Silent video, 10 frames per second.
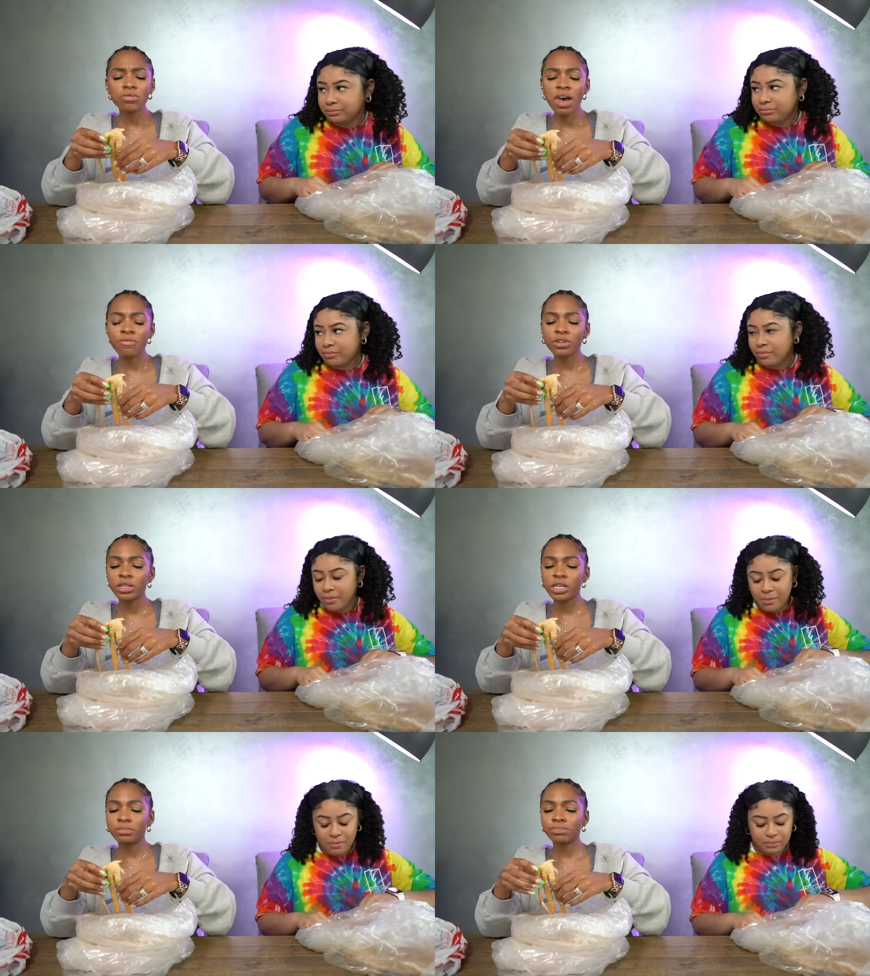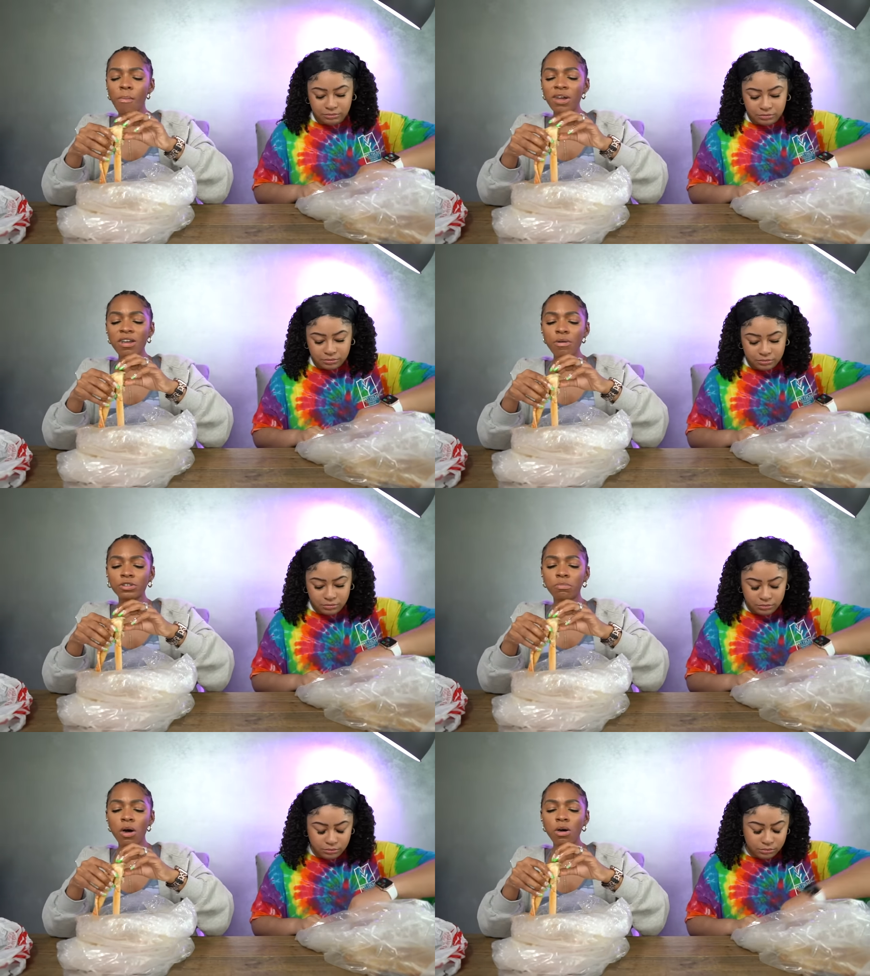Speaker 1: not really. My dad was
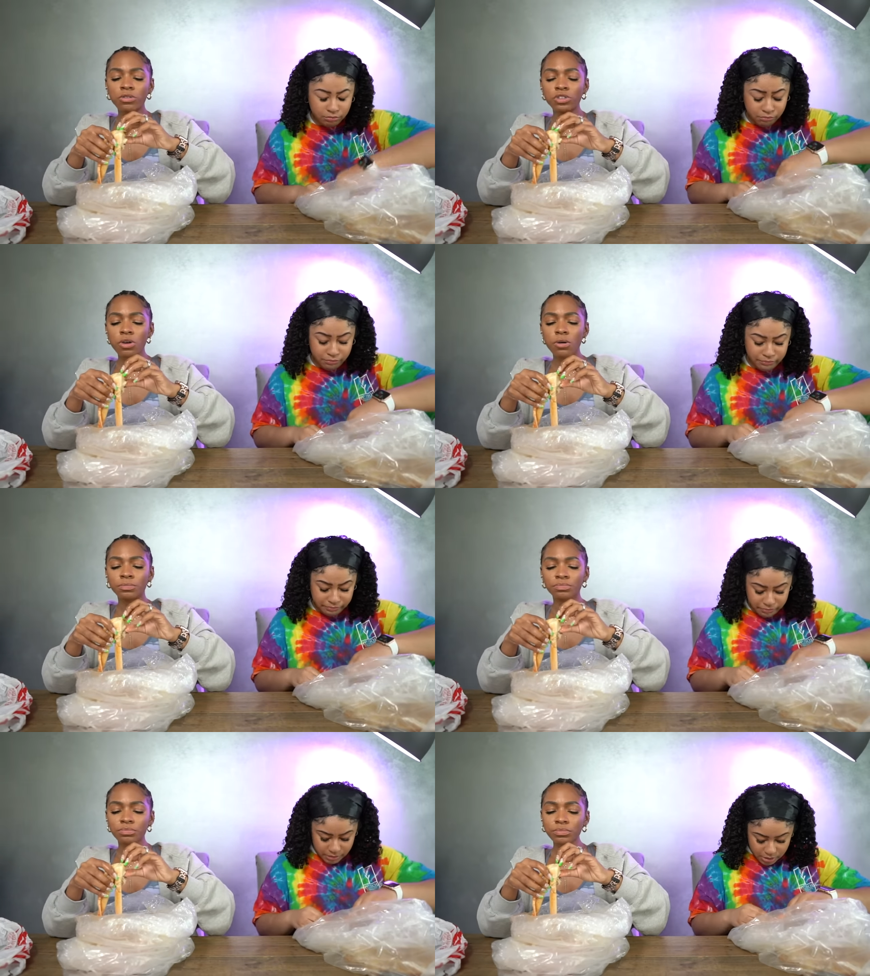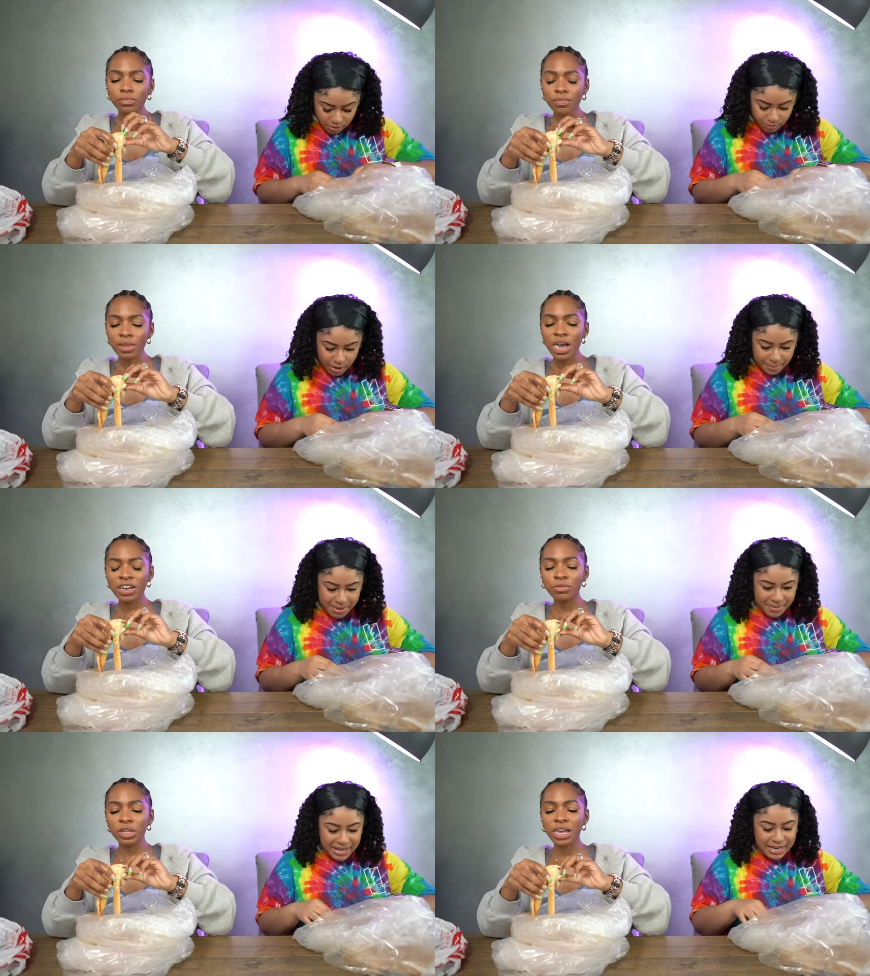bald, so I, mean, I
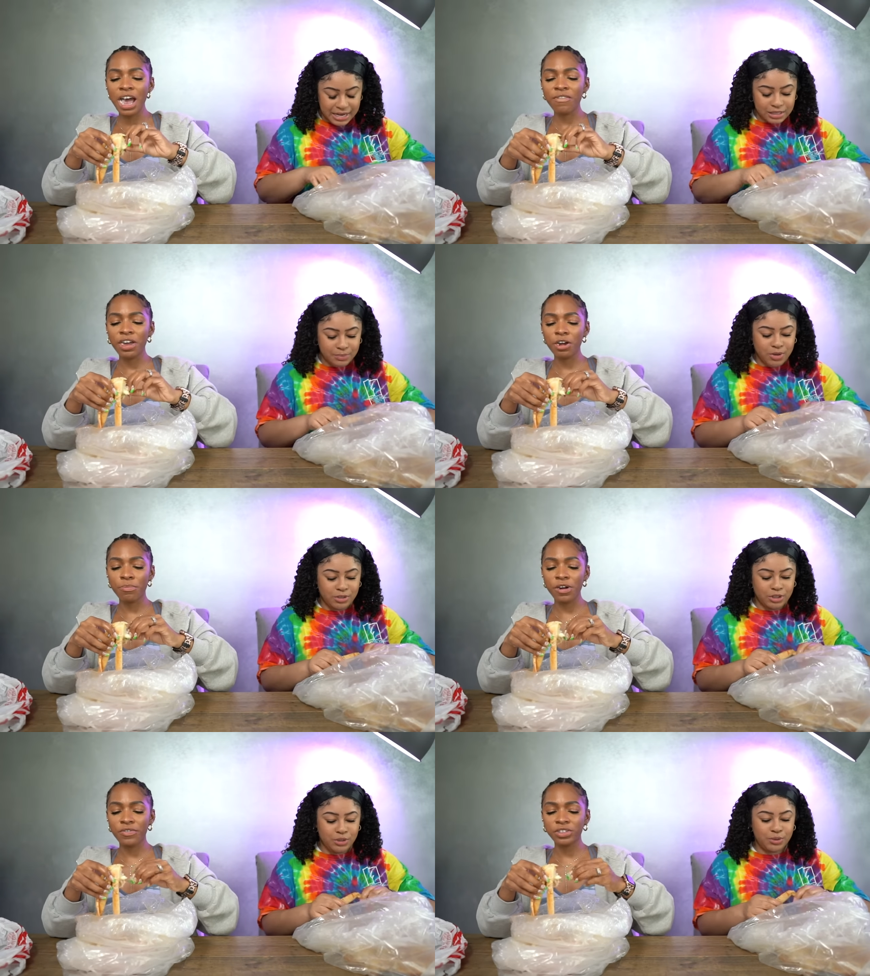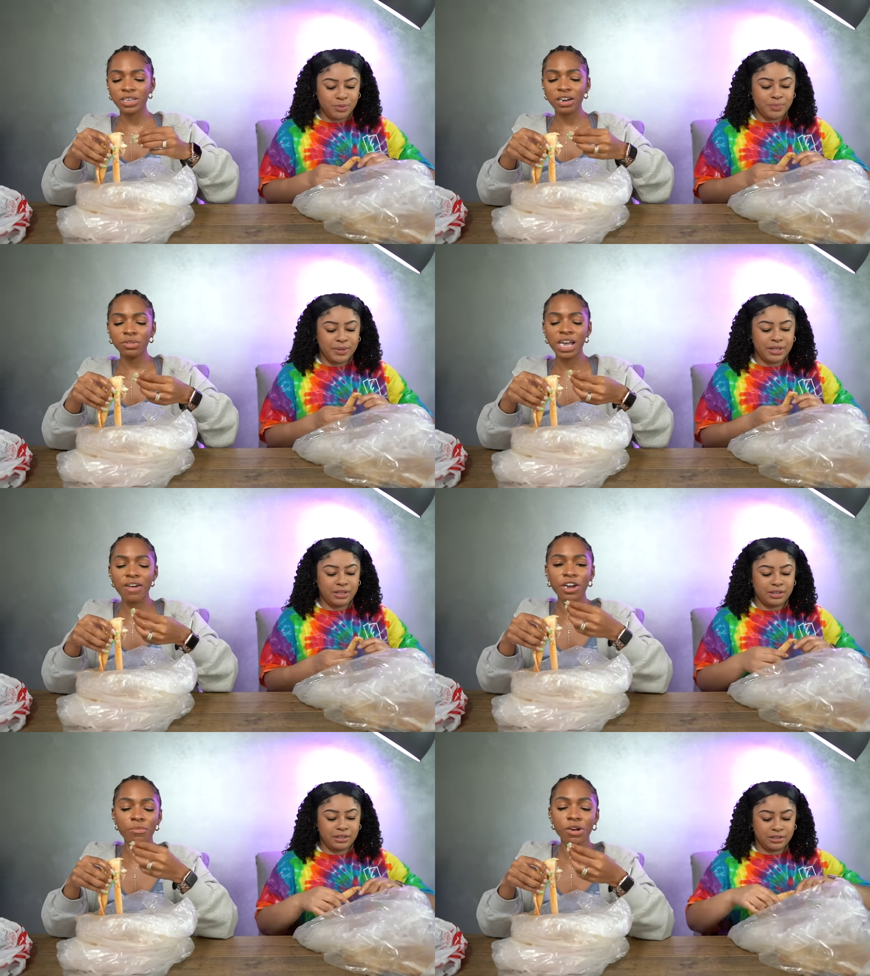didn't really have hair preferences. I didn't really have
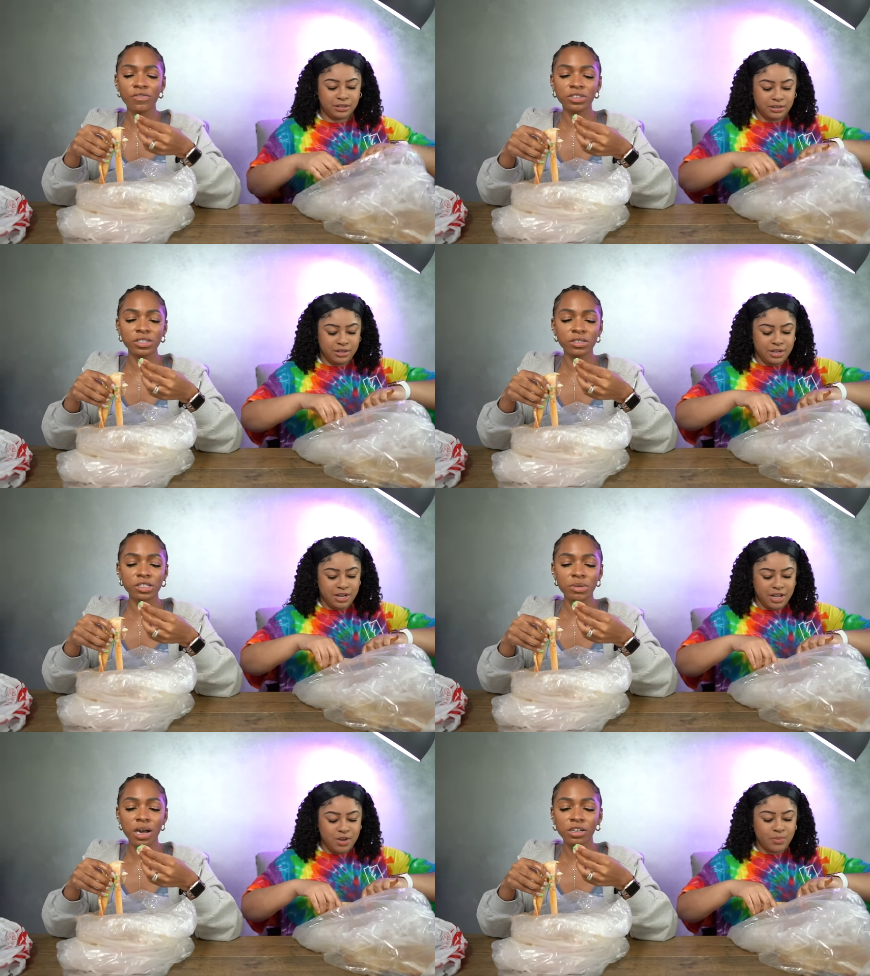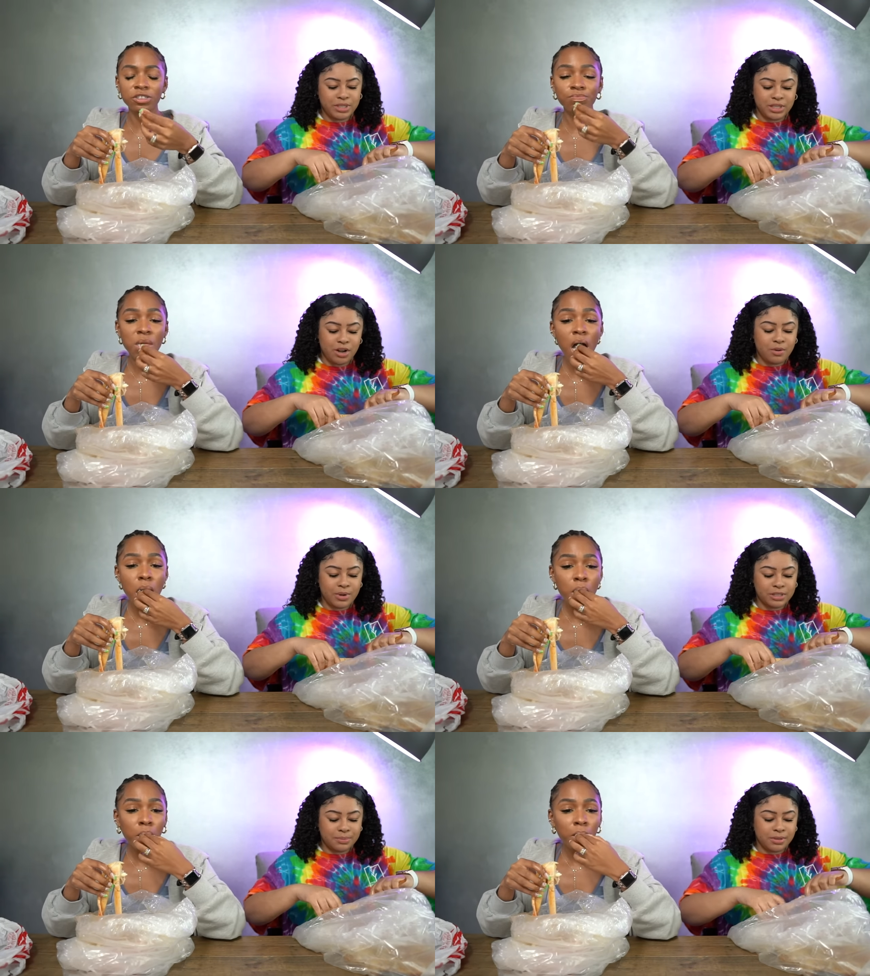hair preferences to be he honest. He wasn't
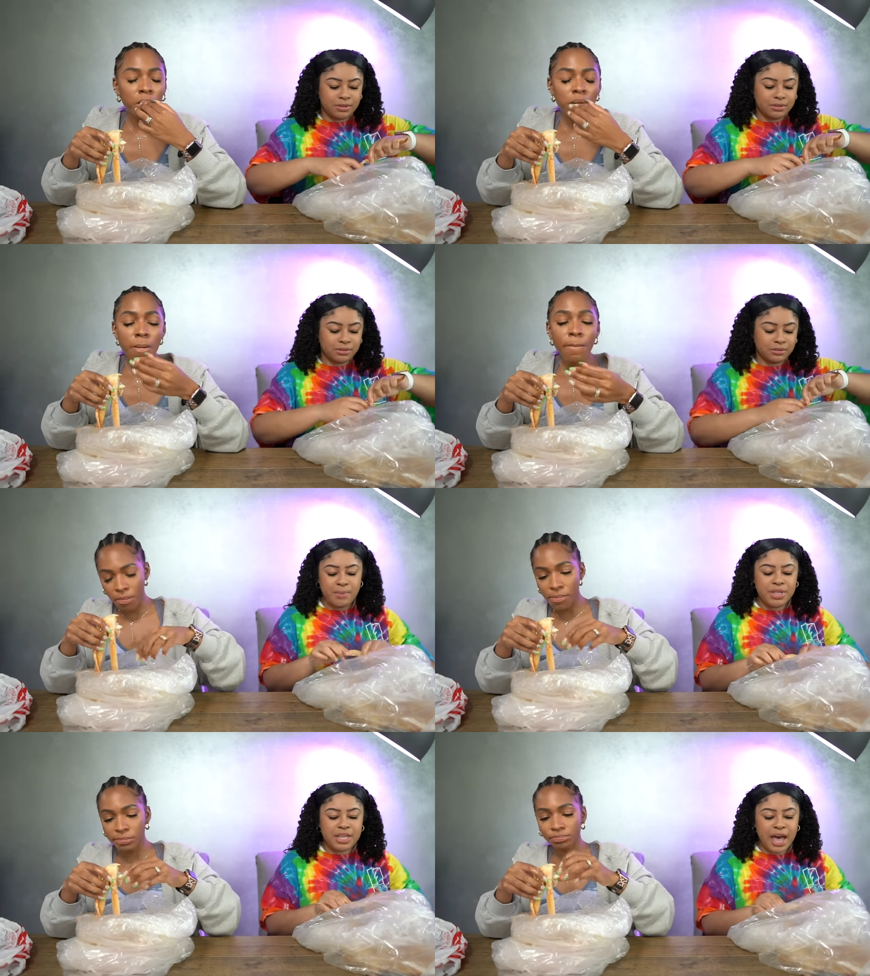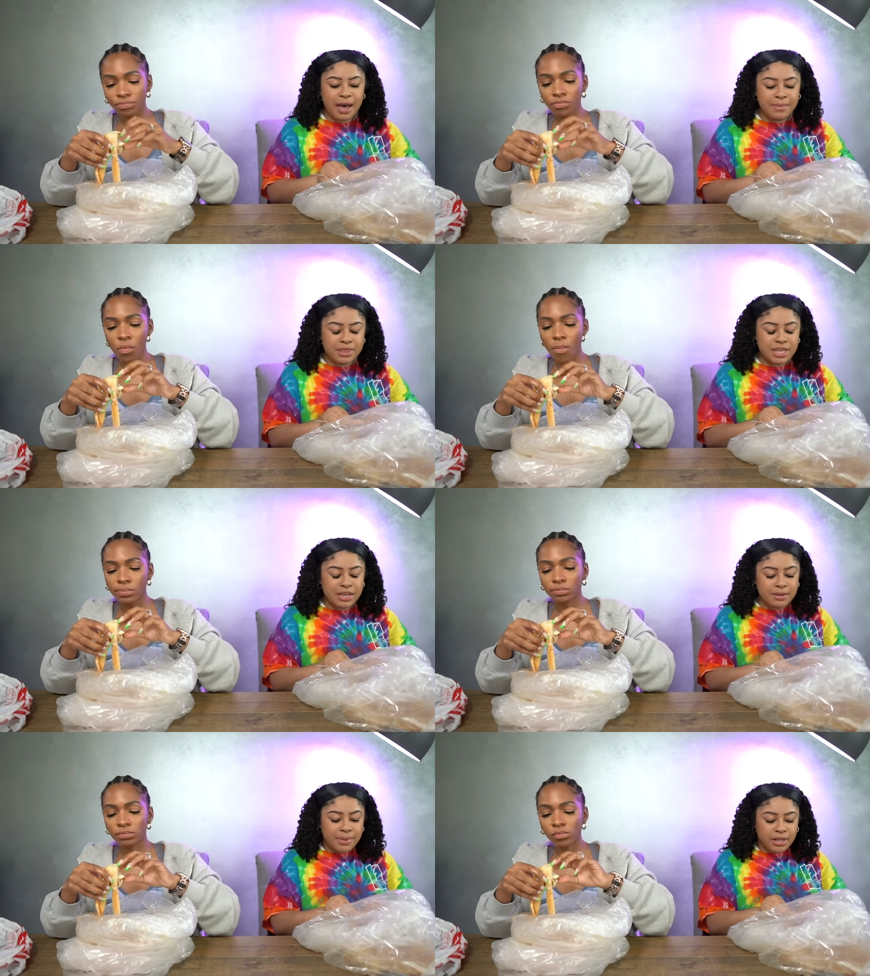
Speaker 2: always bald. But I be
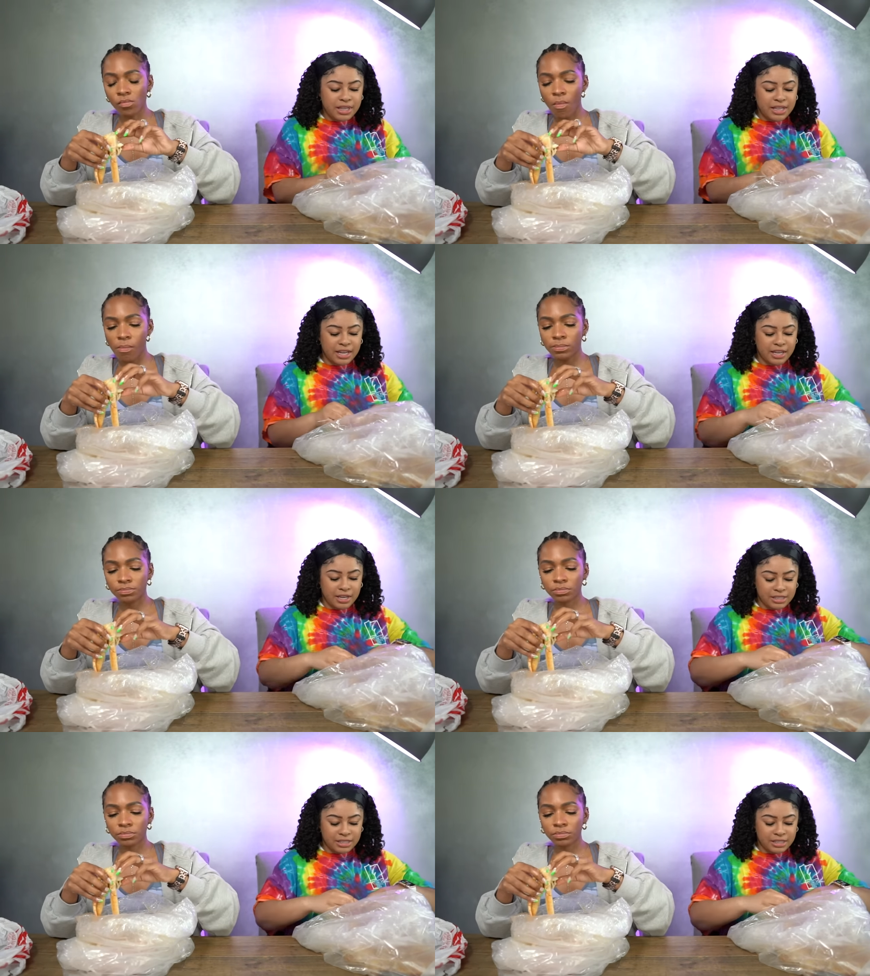thinking about that, like,